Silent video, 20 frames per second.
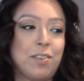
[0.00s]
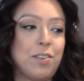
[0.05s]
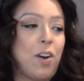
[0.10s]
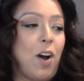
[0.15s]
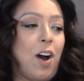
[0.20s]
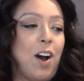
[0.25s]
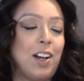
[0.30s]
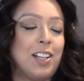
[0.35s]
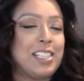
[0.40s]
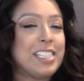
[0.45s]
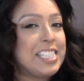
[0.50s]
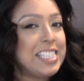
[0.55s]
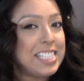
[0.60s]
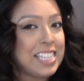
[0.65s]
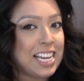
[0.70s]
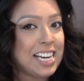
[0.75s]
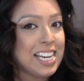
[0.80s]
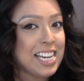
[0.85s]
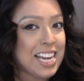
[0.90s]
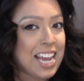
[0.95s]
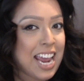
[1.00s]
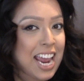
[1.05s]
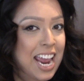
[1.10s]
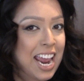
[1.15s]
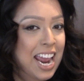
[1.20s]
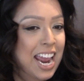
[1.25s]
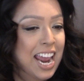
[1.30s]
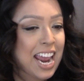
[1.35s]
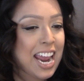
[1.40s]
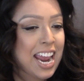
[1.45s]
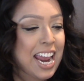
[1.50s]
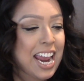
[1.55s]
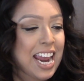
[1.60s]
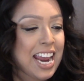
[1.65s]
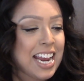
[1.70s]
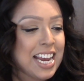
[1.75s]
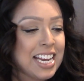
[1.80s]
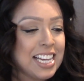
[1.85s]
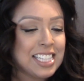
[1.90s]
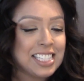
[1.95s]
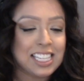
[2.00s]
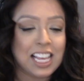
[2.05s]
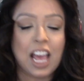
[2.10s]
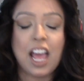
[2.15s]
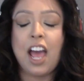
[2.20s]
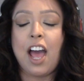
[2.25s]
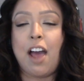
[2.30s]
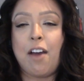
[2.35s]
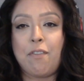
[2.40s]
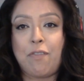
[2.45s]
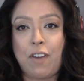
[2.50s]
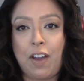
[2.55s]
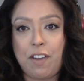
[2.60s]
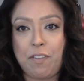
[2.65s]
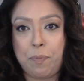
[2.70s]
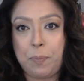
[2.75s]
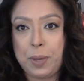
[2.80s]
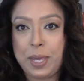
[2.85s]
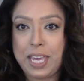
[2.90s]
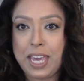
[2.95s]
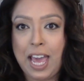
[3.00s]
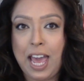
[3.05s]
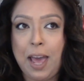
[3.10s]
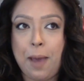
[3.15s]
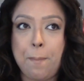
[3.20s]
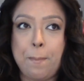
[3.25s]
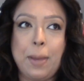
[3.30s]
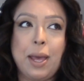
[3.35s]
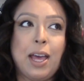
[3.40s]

on Sundays at 5 p.m.